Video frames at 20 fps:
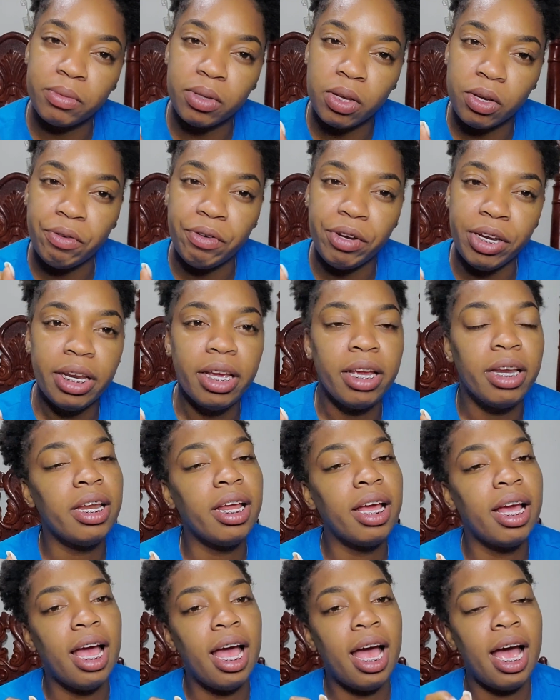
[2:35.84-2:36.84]
reading,
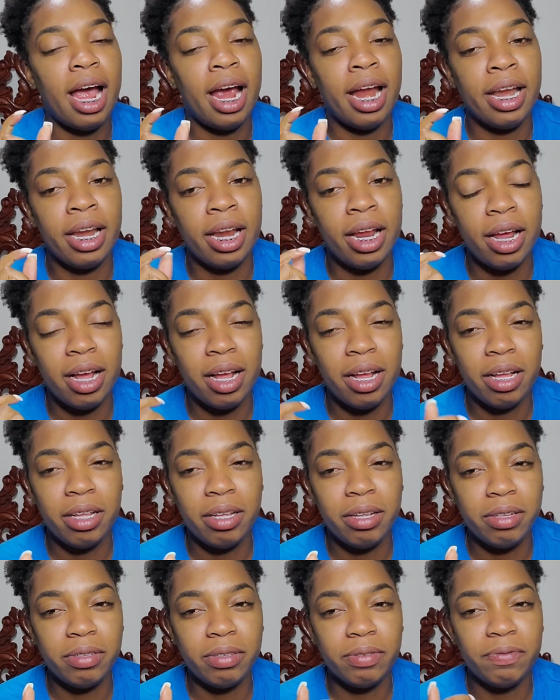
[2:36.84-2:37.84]
and
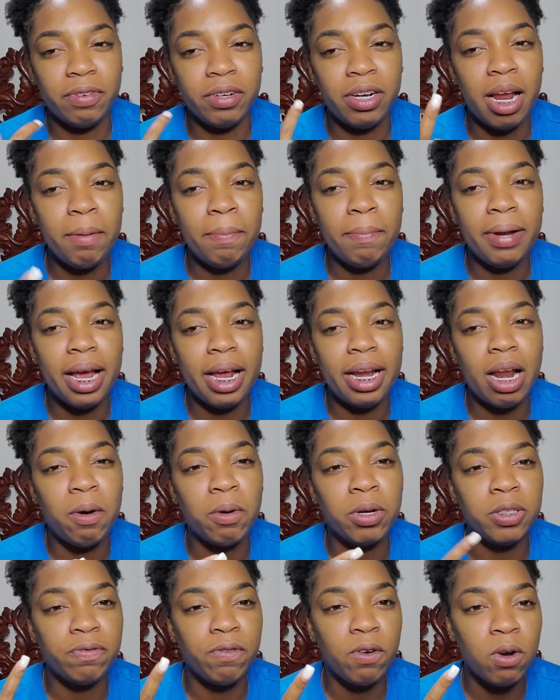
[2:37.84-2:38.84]
for that plan I
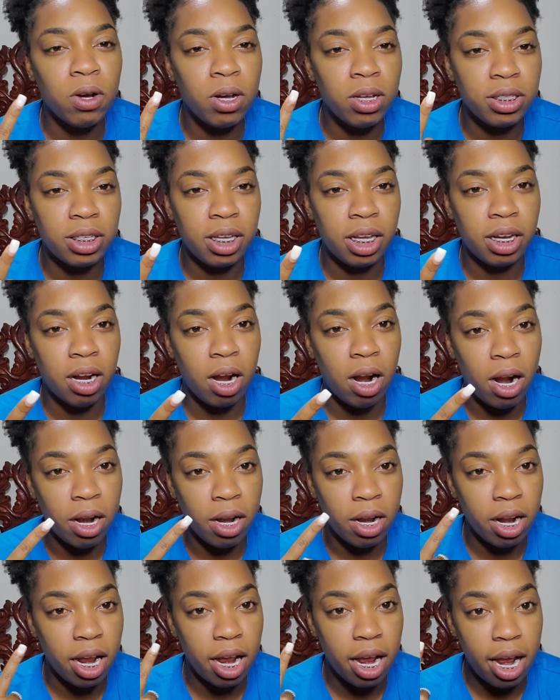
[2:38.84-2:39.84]
was focusing
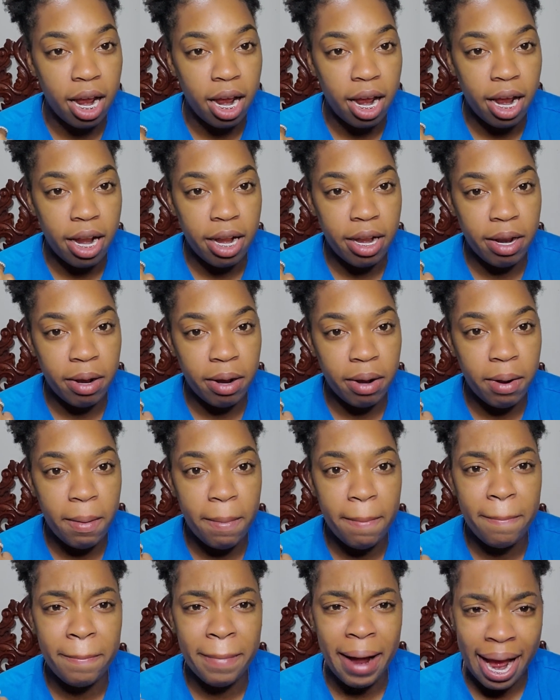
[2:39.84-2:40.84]
on the
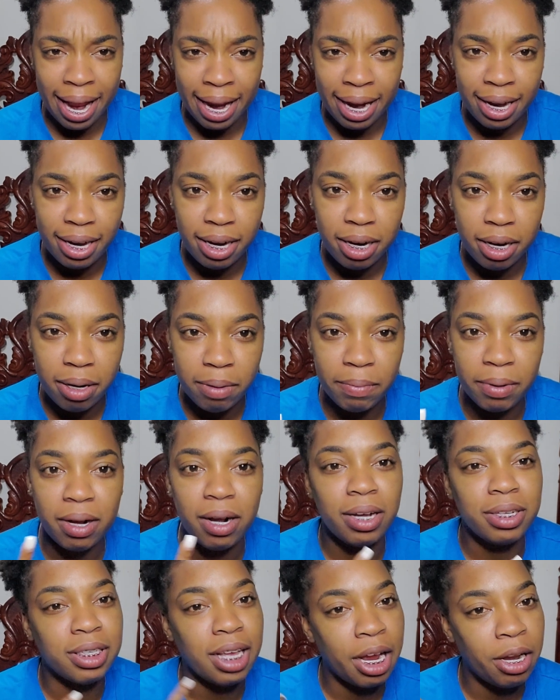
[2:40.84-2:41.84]
mind
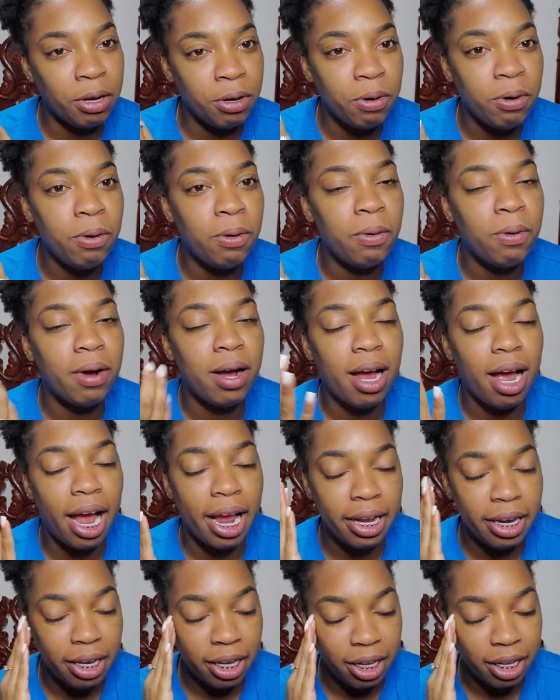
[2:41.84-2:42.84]
because I know I
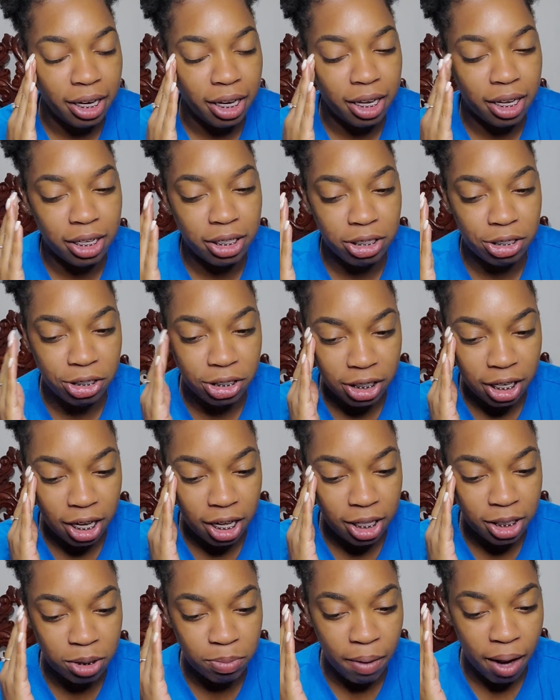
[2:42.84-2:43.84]
need to
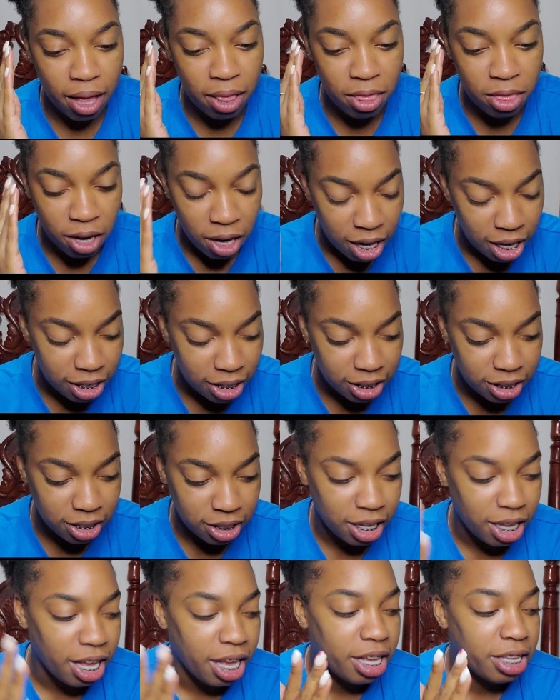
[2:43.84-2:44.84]
change my thoughts.
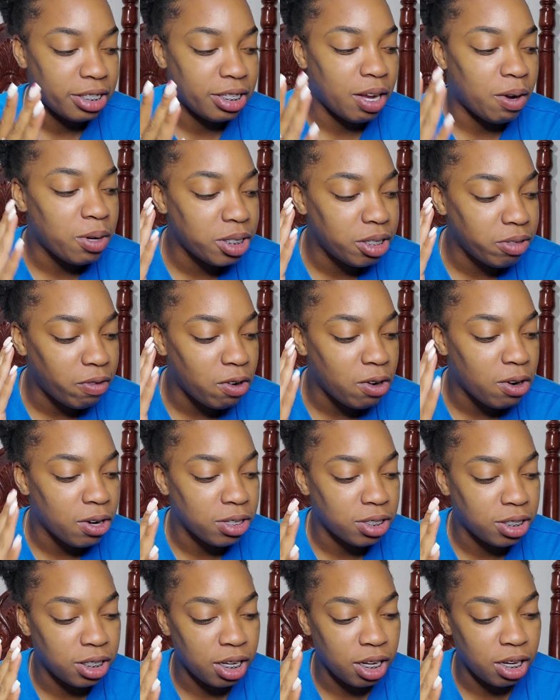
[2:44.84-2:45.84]
So I was
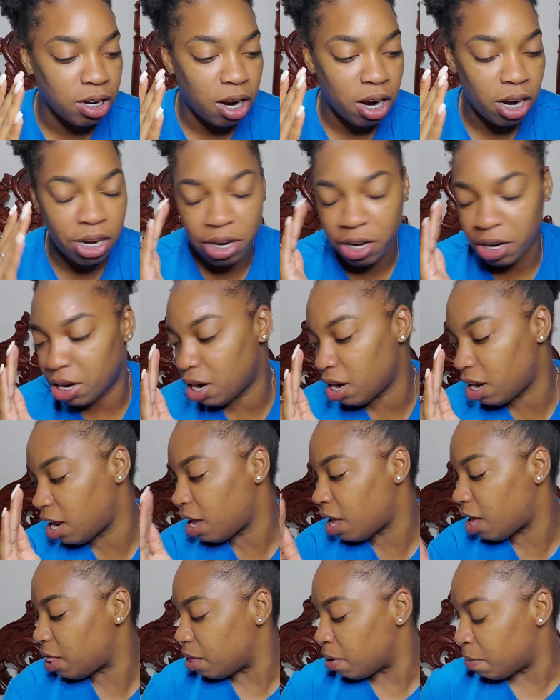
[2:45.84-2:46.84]
focusing on
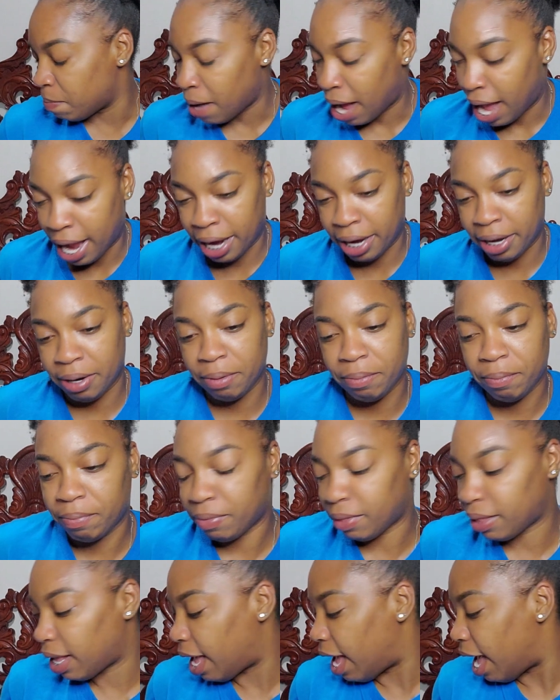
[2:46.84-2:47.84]
the mind,
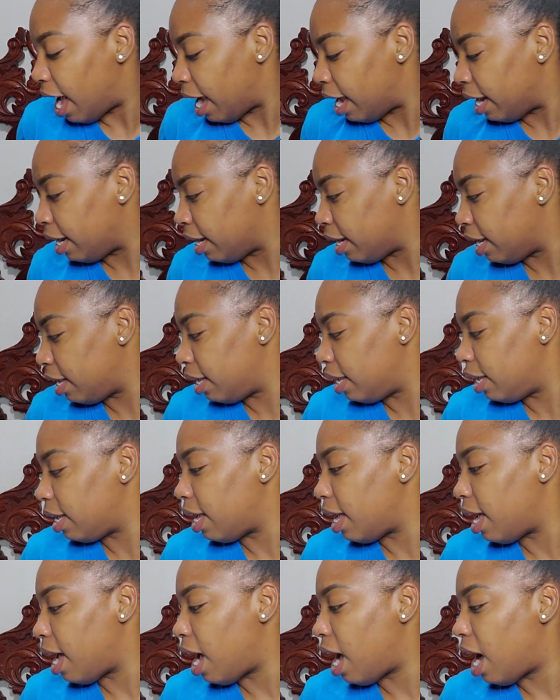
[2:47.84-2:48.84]
and
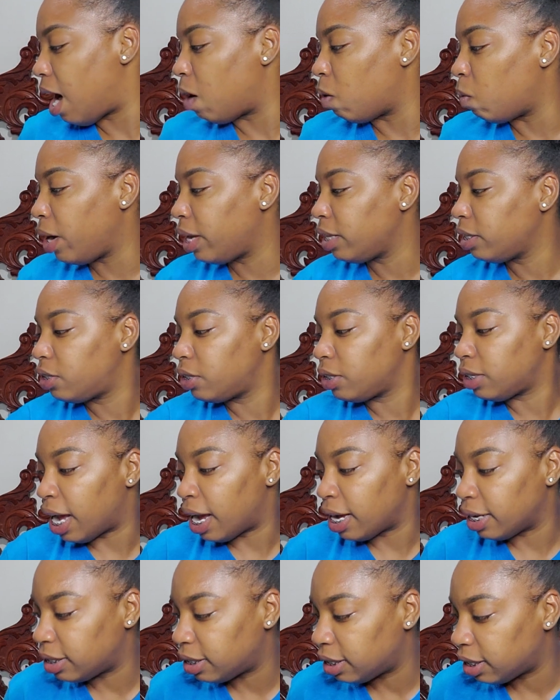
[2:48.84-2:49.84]
I went to
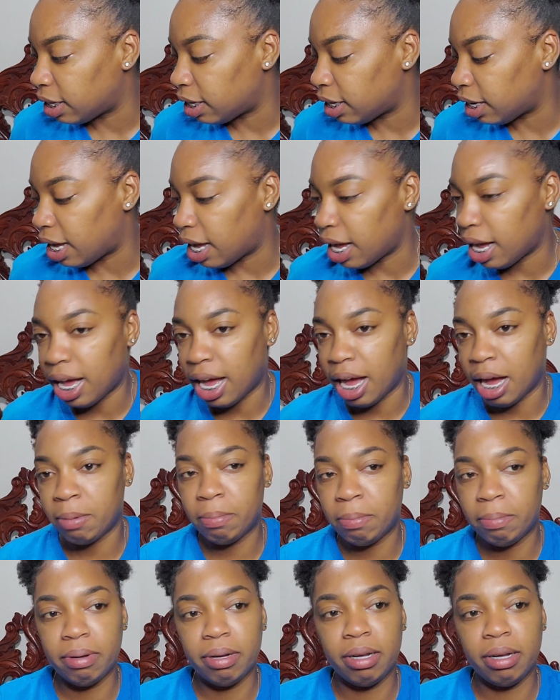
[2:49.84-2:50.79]
that app,